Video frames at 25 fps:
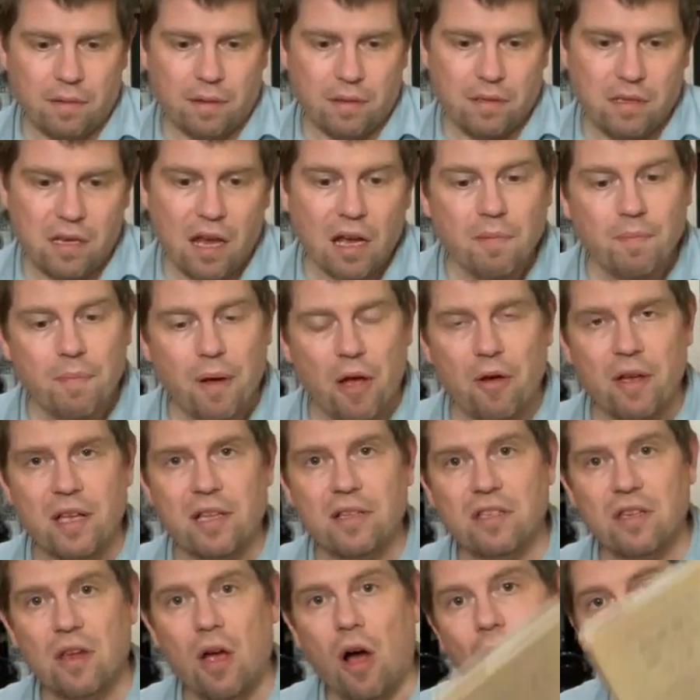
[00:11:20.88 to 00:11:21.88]
Young
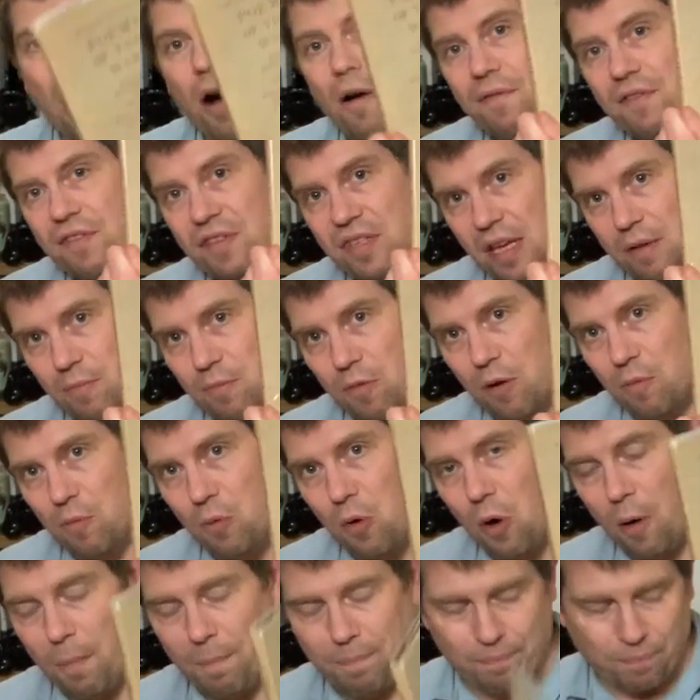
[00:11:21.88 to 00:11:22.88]
Poets of the Second World
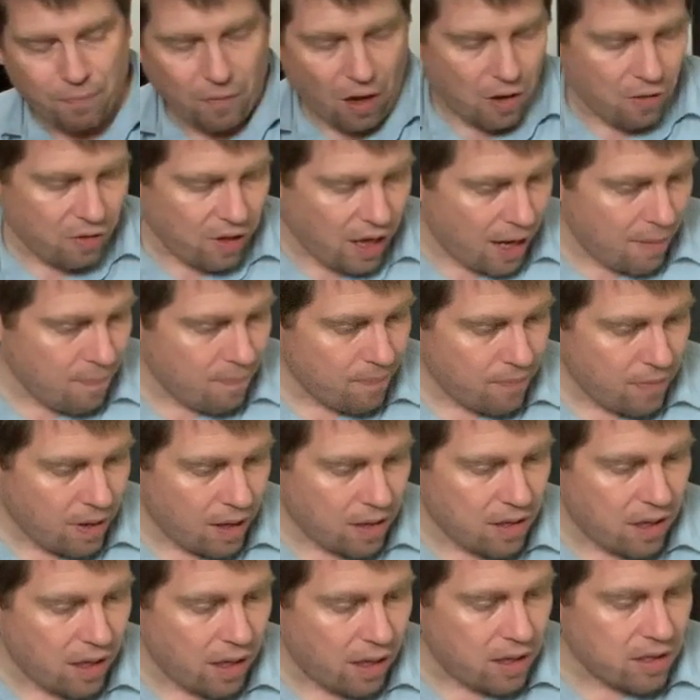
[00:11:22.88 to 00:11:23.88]
War. Okay,
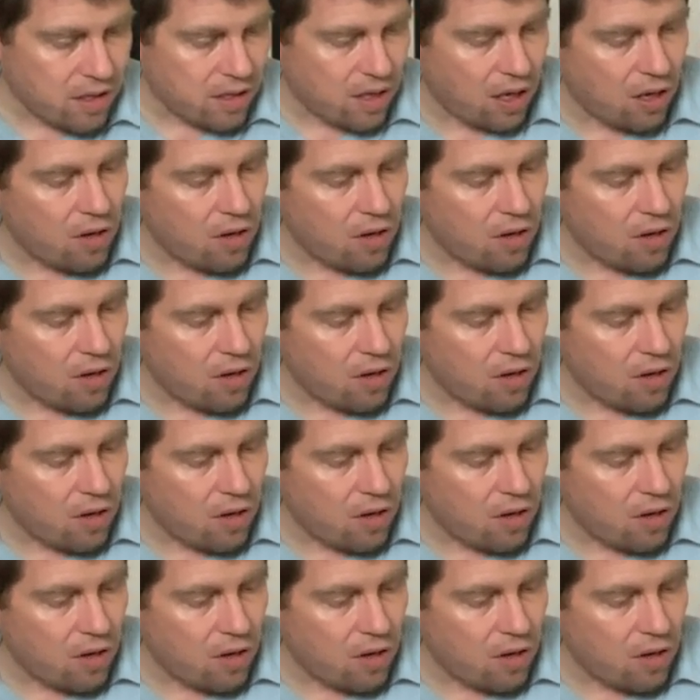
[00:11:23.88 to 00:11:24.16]
I